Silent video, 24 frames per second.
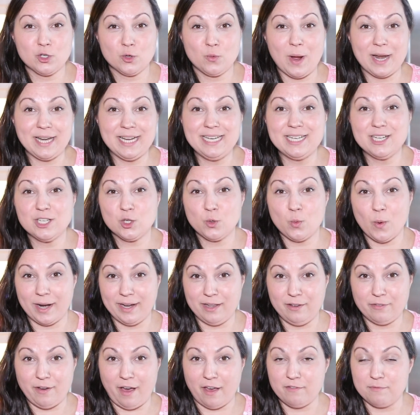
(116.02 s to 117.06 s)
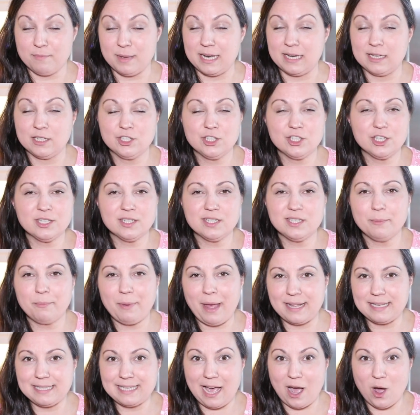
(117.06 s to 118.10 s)
20 to 25 minutes. Just
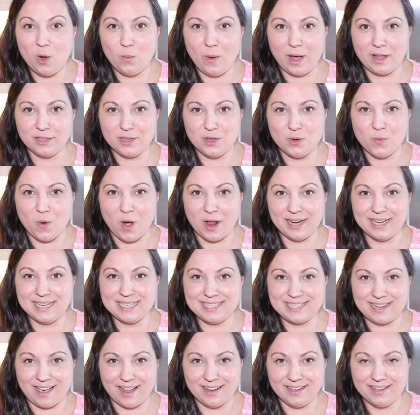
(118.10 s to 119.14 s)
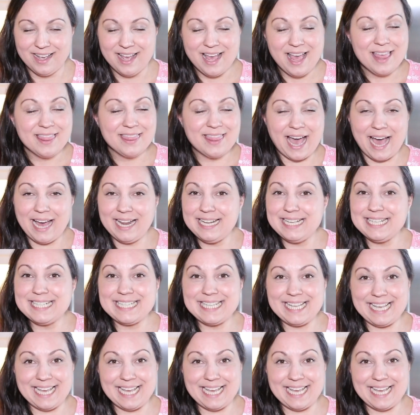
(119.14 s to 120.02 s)
depends how well you want it done. That is